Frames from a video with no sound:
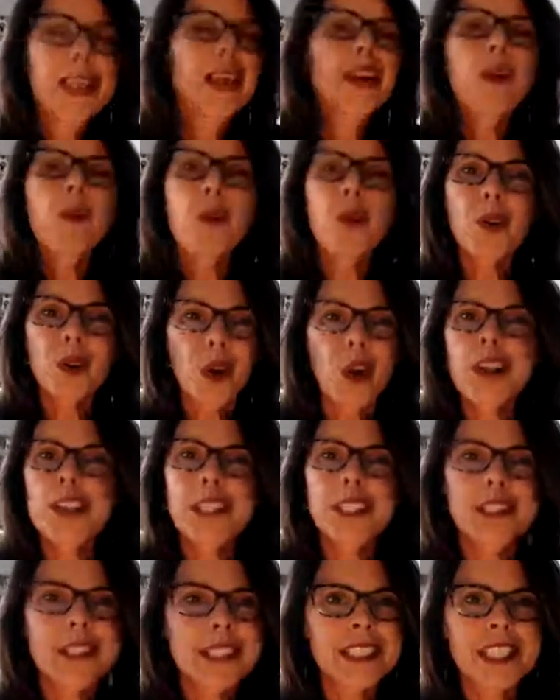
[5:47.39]
will cause you
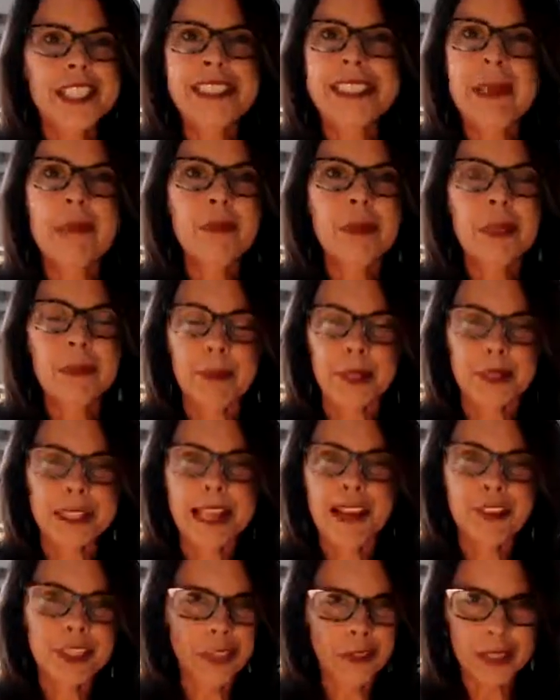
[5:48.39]
to just simply burn
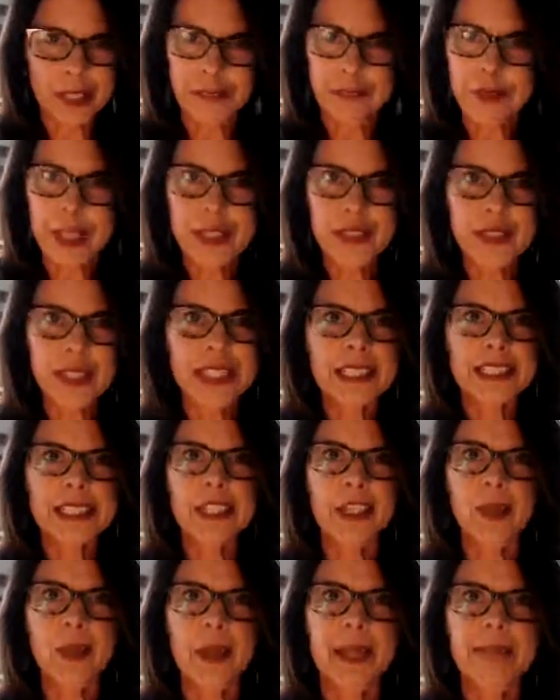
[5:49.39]
out. You'll get frustrated and you'll
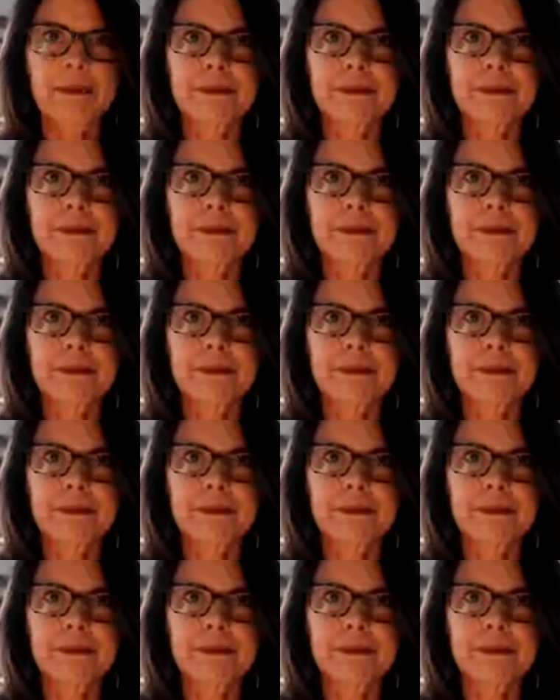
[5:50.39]
quit.